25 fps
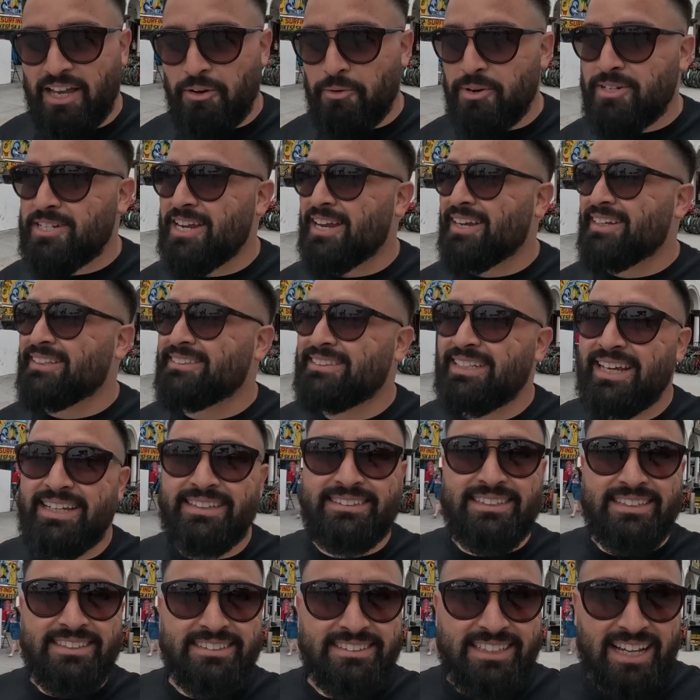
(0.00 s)
I wish I could say
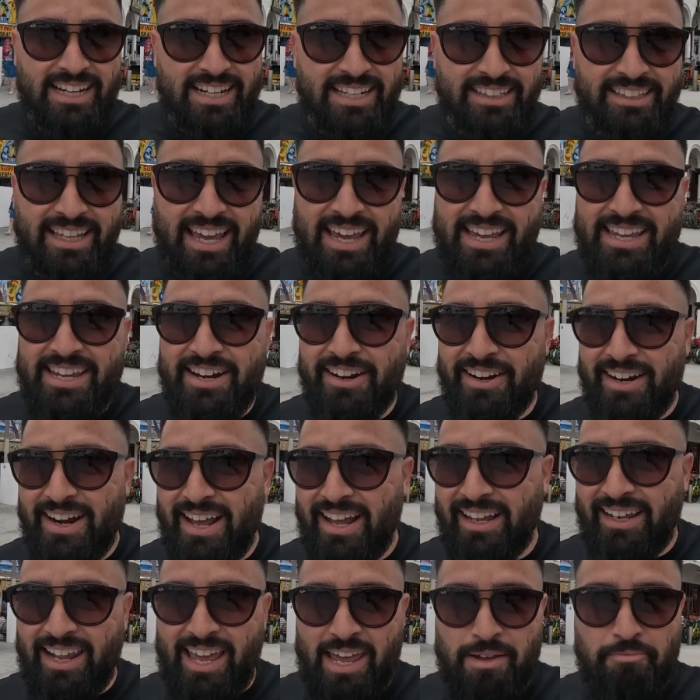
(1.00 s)
it's a sunny day here in
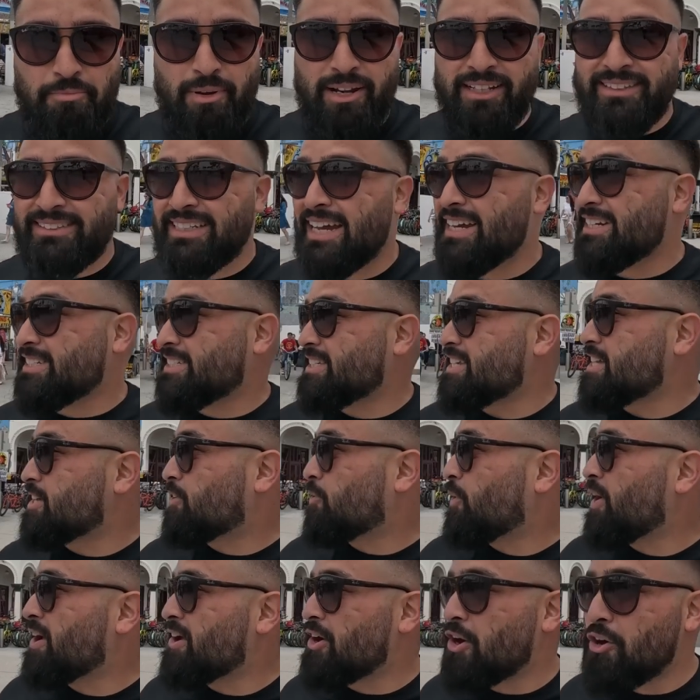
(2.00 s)
LA, but it's actually
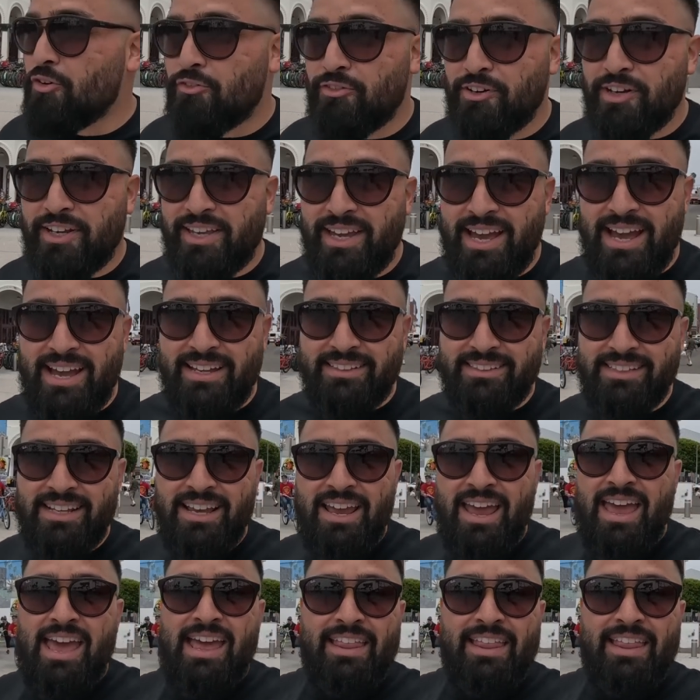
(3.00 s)
quite overcast.